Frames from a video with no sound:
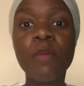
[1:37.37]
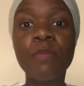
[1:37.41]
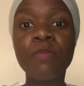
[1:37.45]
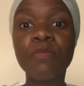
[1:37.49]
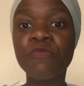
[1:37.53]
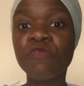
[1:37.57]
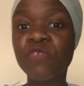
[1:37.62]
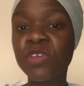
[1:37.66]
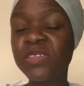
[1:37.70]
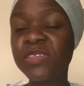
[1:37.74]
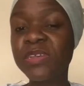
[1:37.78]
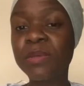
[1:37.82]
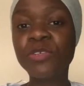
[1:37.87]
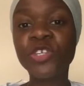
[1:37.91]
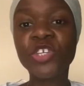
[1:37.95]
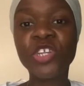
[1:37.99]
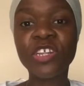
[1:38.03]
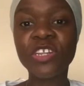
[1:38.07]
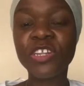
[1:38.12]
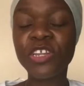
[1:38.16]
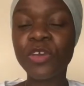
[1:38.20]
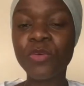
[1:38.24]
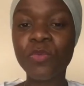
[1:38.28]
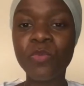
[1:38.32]
reception in
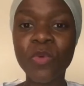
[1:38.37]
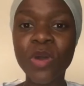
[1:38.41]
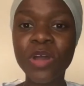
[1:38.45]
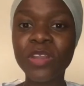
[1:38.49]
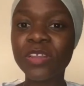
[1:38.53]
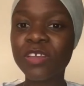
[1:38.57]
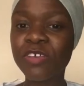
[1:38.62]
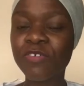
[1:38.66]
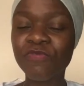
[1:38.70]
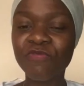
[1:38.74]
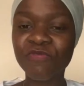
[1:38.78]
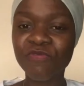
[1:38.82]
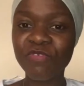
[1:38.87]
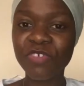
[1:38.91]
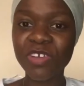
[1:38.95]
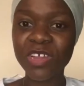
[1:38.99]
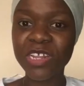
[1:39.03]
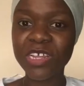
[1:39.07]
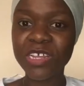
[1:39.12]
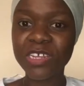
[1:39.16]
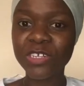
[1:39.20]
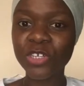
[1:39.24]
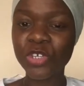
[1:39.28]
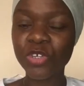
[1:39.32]
Year 1 can
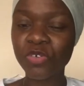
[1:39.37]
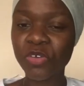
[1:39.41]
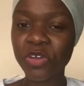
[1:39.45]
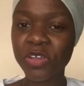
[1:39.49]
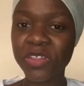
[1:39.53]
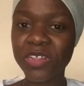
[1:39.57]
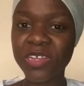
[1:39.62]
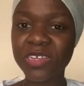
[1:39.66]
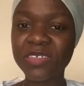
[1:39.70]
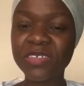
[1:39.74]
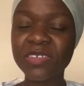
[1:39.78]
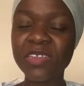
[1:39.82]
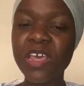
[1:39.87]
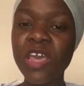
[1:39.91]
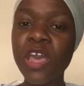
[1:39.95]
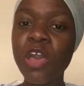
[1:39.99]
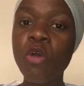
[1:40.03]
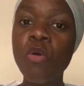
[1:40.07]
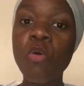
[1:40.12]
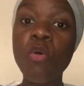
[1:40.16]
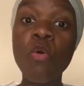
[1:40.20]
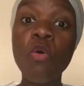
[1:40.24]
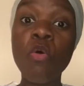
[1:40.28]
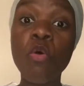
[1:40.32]
really enjoy this,
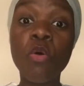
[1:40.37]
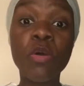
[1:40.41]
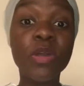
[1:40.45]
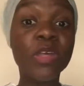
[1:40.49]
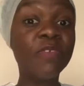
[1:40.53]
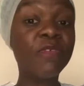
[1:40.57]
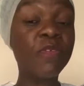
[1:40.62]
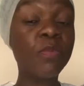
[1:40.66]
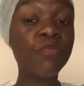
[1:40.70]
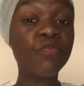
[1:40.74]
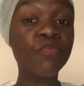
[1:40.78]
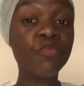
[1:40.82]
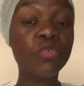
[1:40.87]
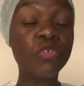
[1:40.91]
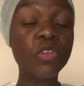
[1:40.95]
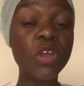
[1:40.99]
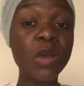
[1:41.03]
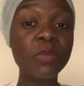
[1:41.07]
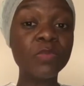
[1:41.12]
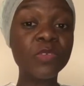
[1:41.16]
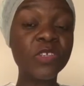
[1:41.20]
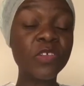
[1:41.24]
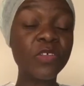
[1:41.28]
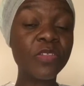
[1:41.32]
or even brought
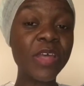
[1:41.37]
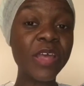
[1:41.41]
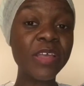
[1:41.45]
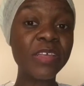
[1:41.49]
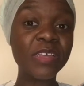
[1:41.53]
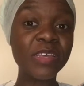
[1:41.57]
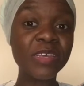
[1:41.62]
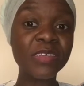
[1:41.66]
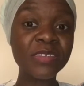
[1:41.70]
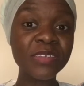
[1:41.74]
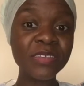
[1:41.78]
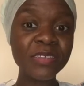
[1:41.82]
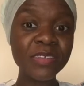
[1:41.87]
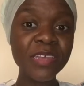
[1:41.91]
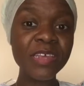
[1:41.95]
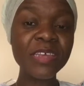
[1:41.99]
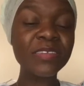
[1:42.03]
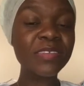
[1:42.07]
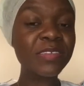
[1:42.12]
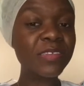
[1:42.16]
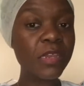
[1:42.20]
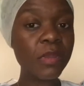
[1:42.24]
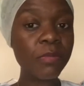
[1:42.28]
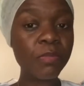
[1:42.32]
up so that Year
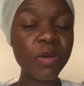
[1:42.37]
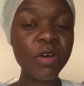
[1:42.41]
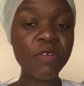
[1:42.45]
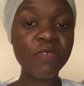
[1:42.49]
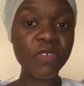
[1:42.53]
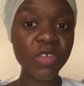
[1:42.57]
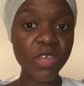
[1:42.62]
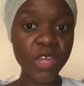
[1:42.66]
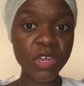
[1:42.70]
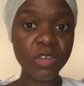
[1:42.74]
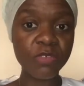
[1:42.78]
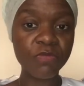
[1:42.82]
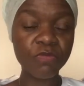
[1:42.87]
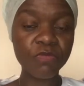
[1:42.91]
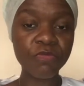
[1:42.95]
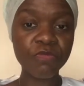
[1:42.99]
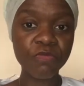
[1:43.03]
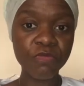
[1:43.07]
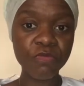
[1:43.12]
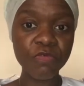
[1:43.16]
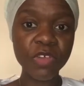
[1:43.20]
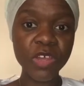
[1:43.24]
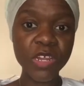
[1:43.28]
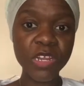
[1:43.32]
6 and above can
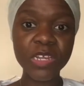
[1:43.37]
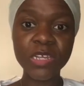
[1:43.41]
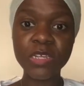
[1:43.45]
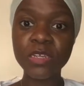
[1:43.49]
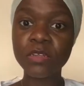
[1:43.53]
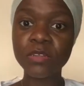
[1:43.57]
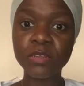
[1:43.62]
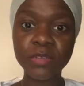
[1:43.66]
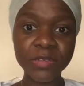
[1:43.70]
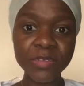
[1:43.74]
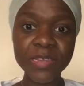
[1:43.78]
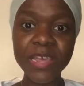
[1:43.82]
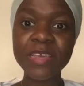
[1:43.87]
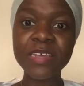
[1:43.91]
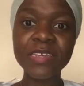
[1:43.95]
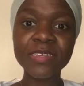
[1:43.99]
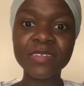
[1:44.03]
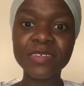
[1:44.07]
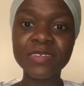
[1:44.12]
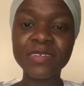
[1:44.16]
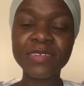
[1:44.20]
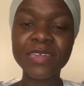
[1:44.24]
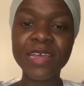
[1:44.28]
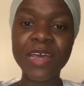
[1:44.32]
really take it to
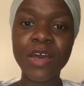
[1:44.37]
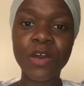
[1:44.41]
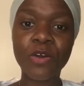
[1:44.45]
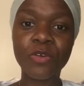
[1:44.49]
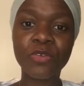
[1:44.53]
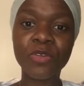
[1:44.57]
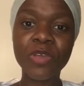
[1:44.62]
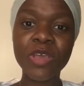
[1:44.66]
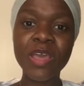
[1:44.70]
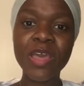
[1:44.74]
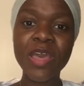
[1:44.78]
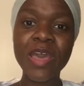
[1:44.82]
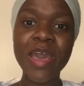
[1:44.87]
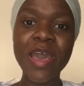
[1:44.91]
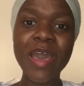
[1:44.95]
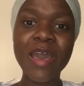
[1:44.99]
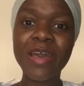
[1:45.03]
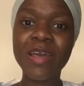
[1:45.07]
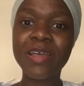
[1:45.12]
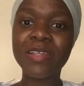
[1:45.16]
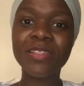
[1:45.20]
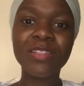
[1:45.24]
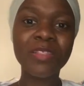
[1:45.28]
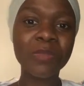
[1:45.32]
town,
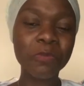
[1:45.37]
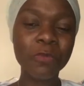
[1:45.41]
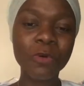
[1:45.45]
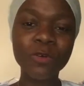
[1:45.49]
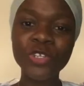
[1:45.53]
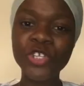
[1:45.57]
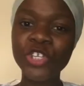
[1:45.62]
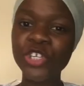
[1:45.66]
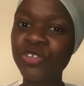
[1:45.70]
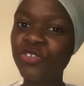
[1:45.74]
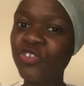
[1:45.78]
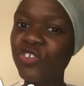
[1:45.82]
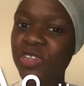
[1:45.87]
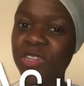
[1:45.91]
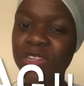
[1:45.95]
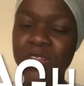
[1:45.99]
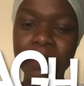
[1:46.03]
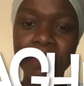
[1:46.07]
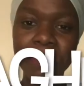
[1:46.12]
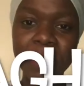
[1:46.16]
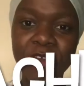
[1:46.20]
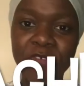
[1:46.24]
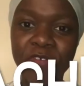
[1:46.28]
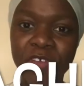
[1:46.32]
and the more children the
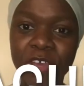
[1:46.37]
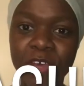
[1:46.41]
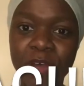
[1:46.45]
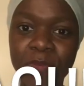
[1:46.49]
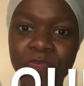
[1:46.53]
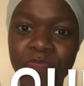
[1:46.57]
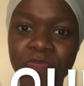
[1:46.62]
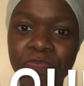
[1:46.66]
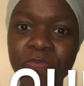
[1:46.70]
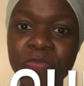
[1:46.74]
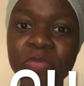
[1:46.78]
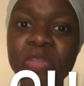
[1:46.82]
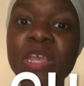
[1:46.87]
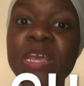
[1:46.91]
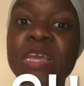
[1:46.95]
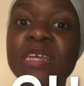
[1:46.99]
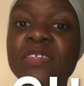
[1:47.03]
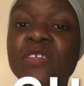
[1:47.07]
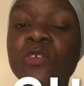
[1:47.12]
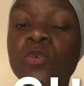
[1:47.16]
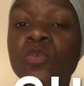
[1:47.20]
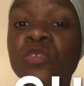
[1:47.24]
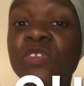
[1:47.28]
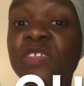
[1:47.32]
merrier. It's
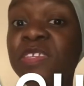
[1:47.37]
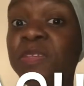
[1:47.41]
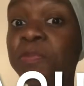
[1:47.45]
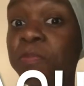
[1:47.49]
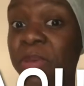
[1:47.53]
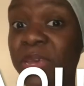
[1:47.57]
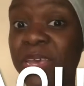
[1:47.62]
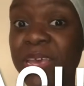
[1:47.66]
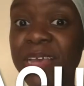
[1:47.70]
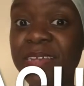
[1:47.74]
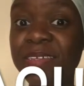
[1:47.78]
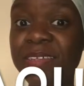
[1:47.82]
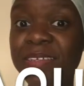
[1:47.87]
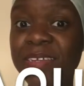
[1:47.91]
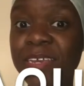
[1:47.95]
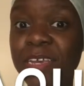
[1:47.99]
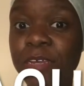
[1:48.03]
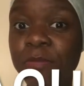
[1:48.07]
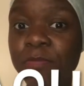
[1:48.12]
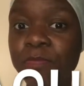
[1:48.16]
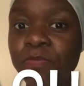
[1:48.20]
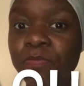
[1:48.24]
called Spaghetti.